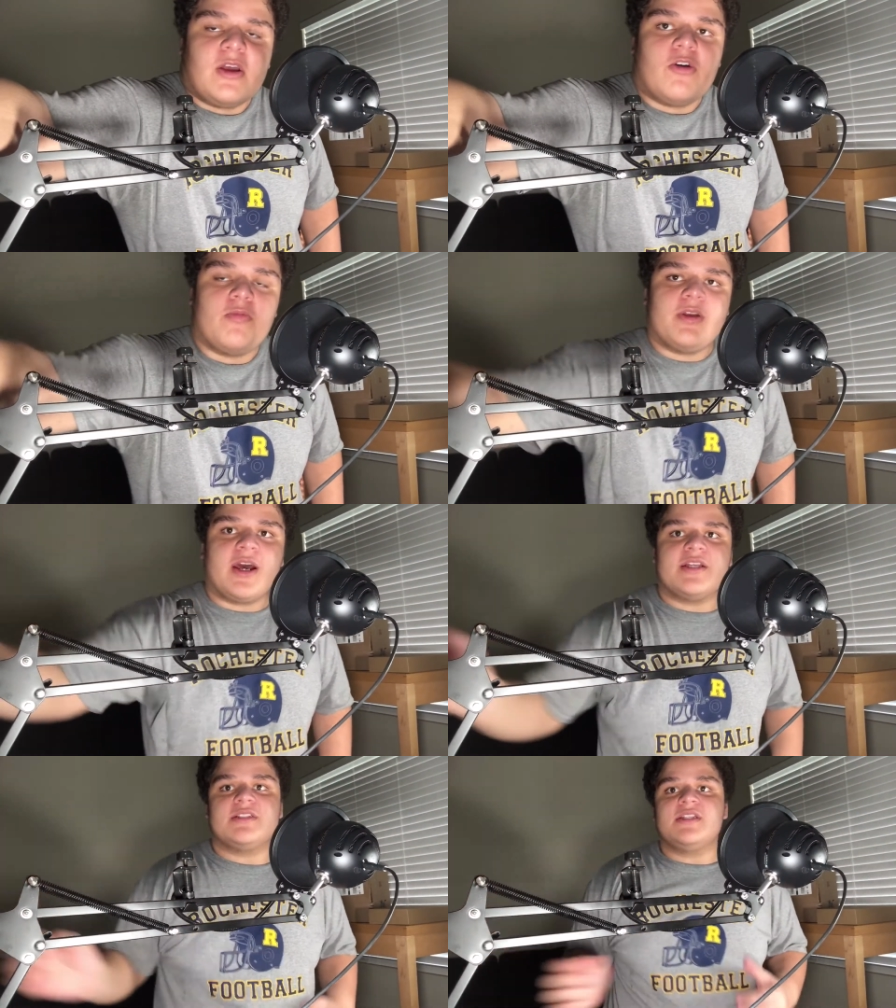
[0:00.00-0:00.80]
I hope you
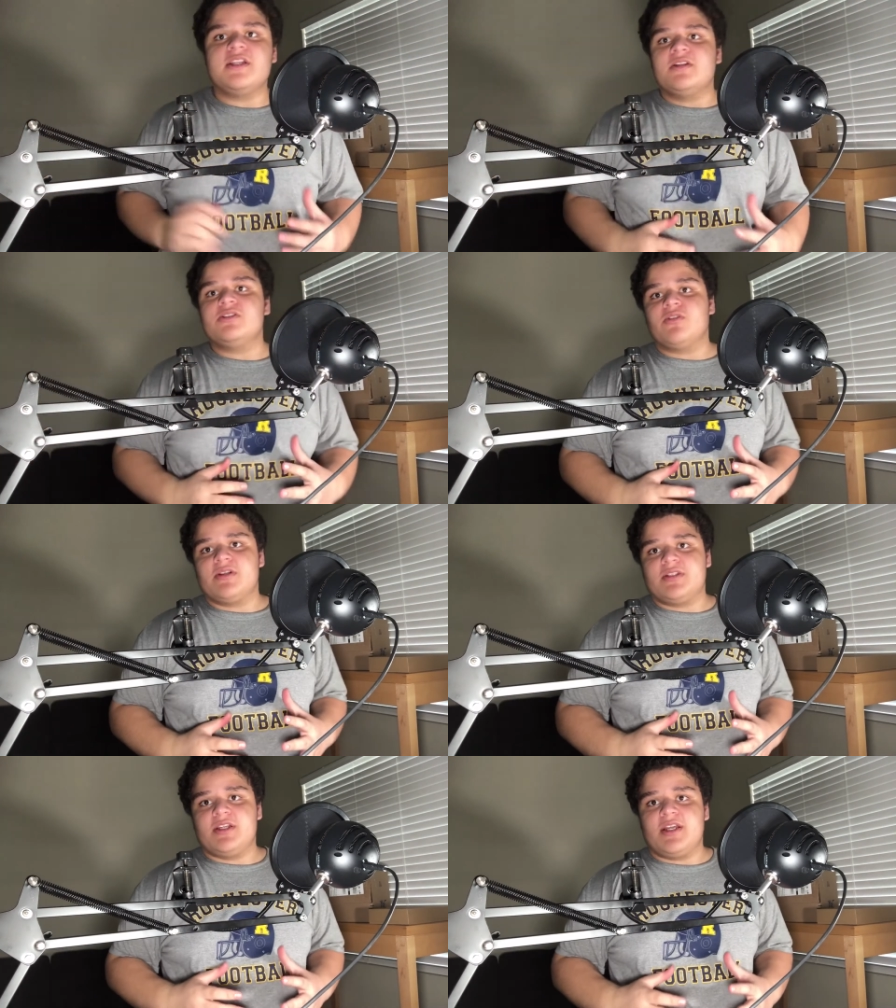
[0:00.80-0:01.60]
guys did enjoy
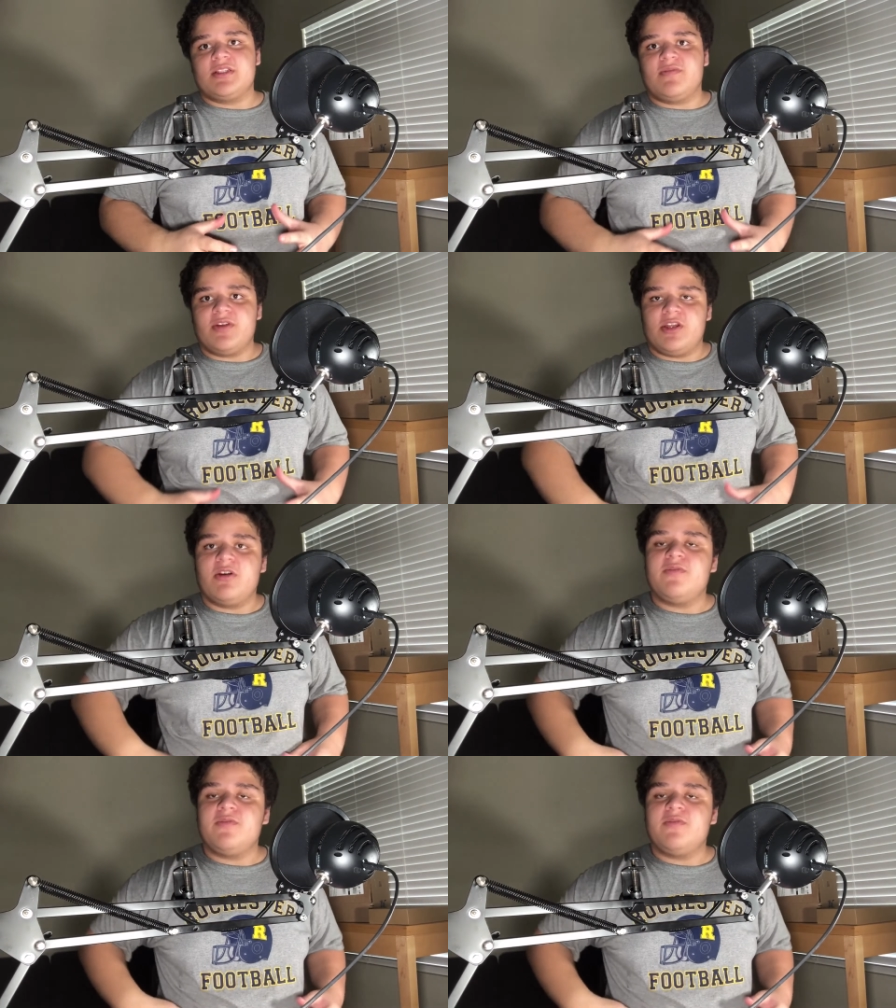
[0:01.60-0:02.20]
today's video.